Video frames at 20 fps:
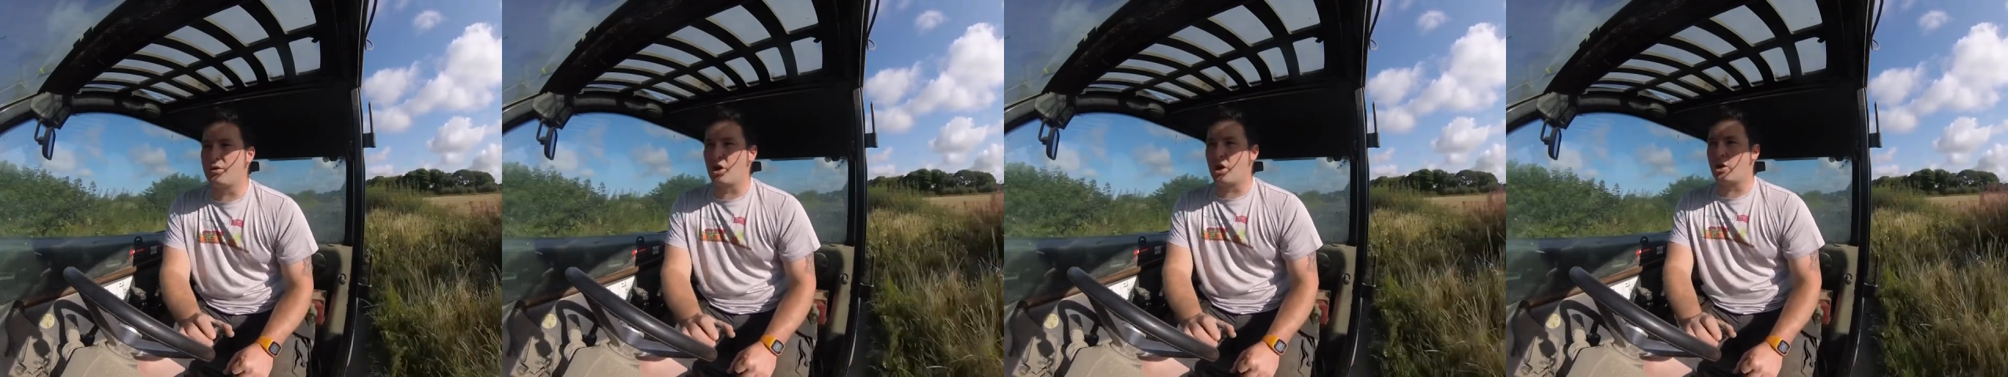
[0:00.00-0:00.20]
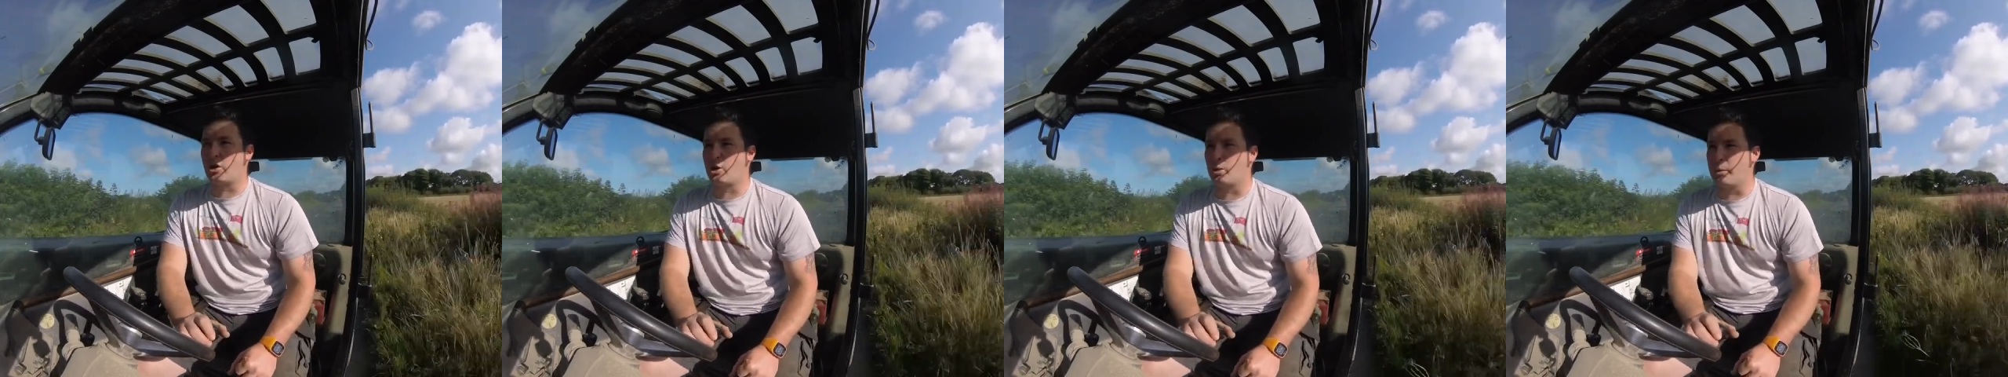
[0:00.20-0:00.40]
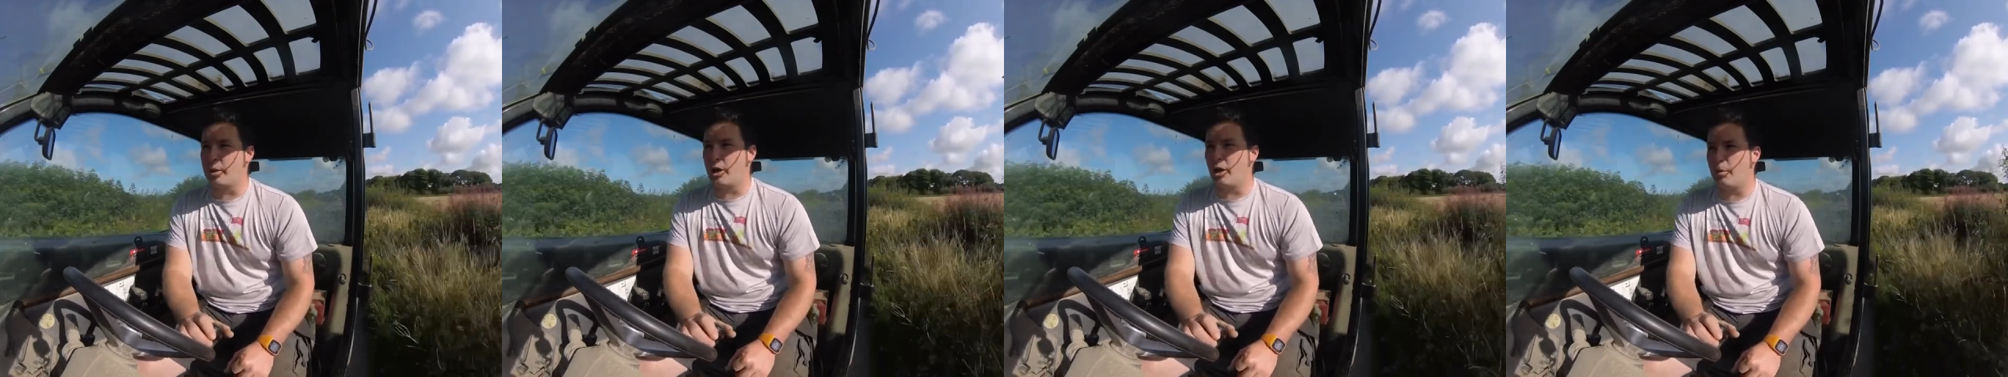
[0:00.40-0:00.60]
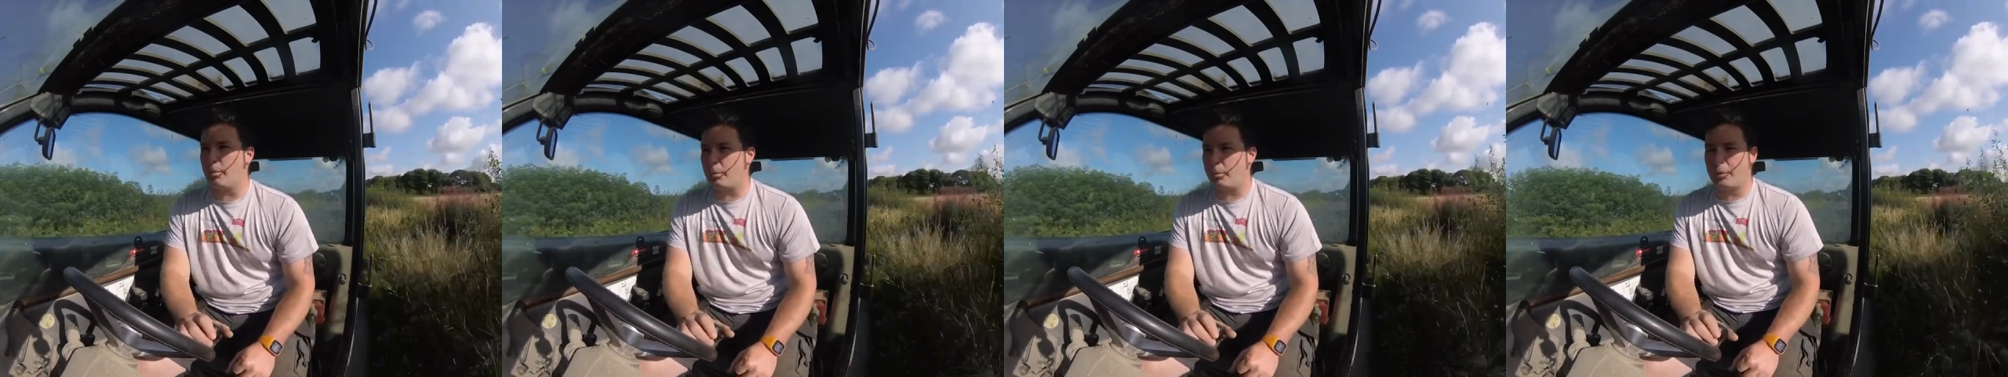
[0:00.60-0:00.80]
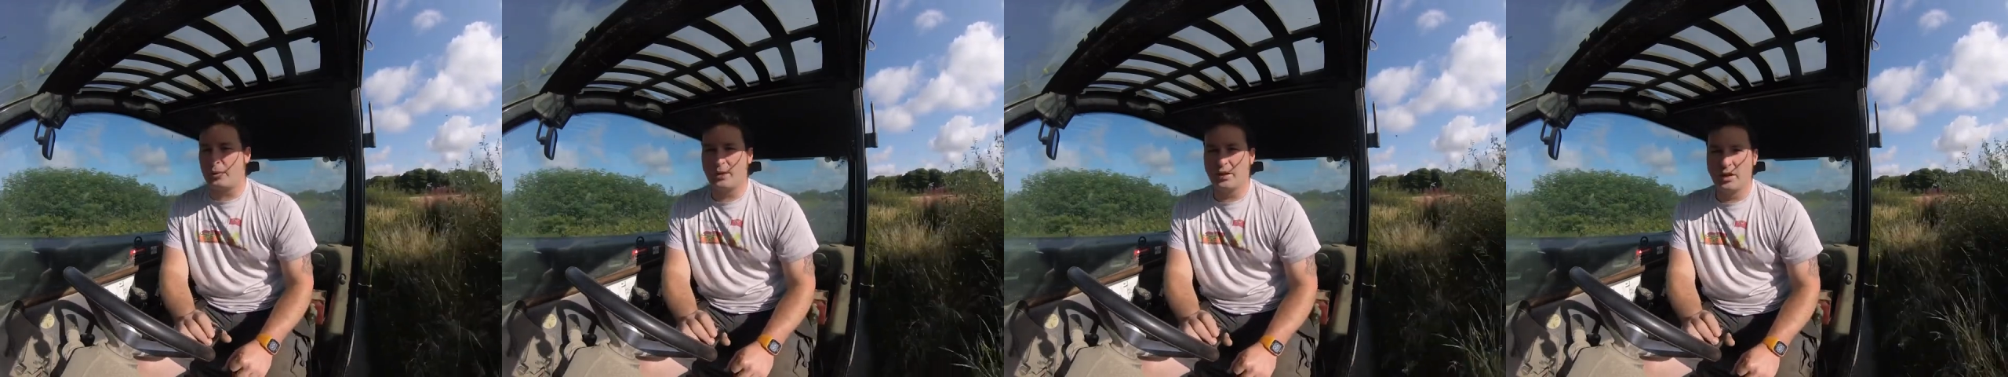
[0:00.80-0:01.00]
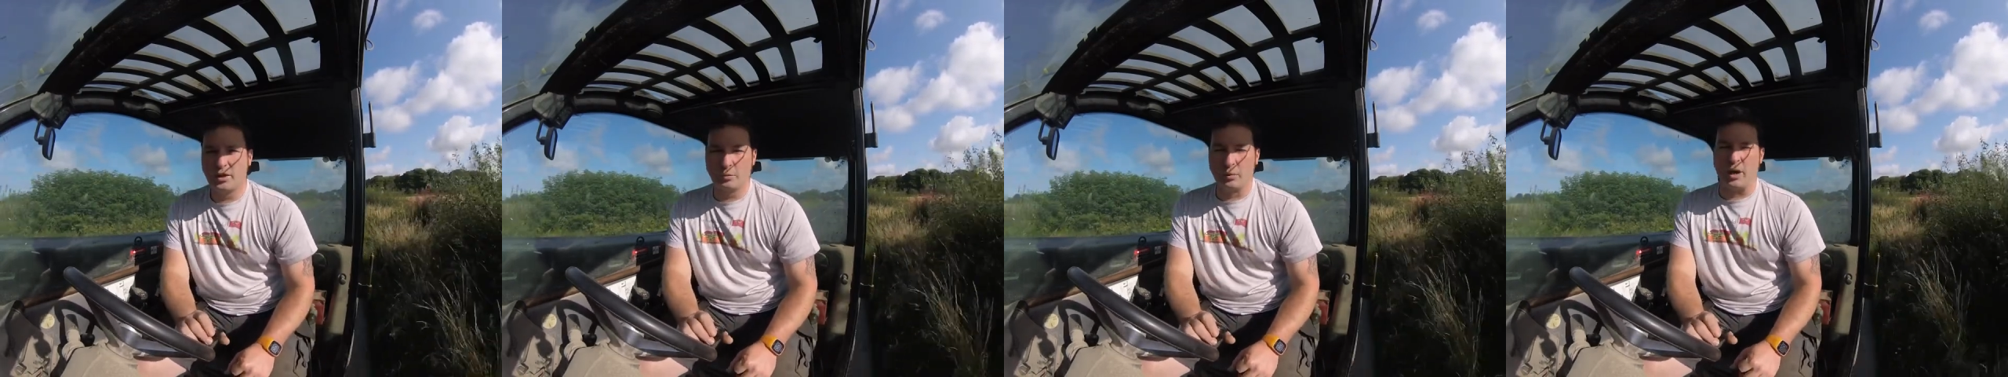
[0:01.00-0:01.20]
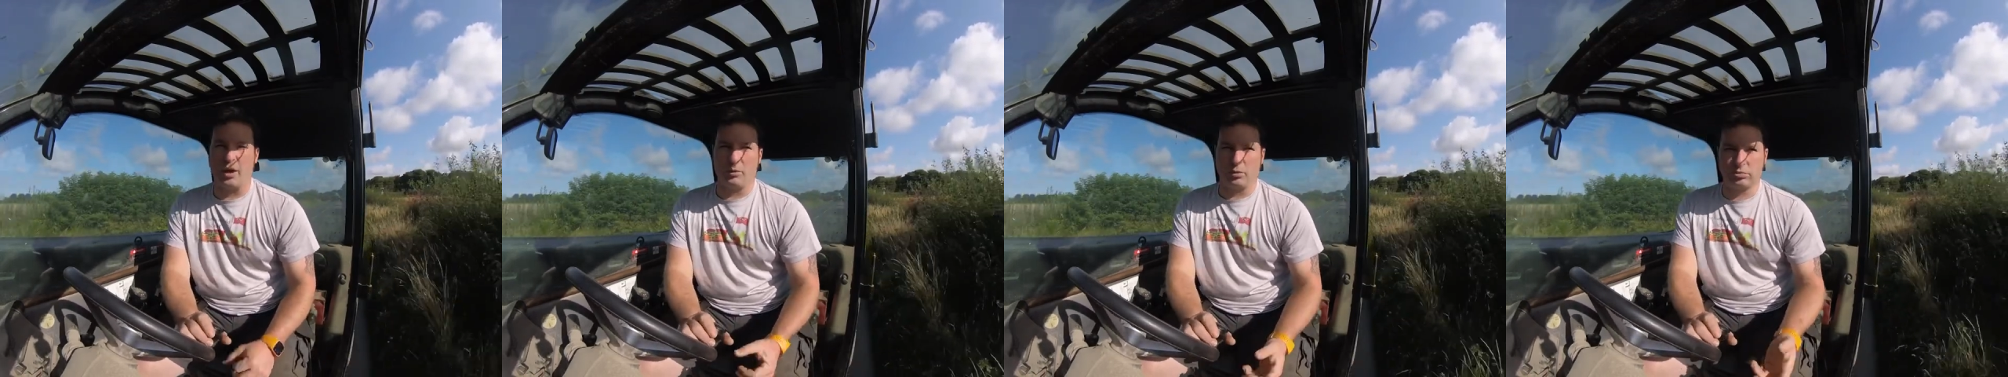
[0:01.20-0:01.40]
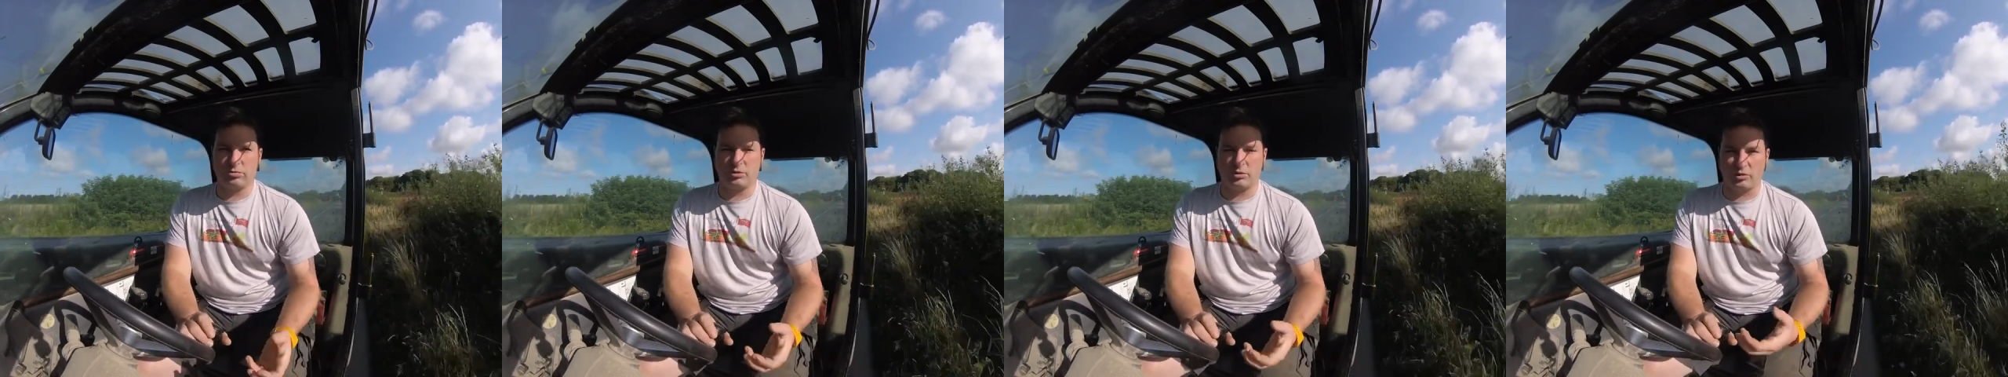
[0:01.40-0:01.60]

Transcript: got coming up. Well,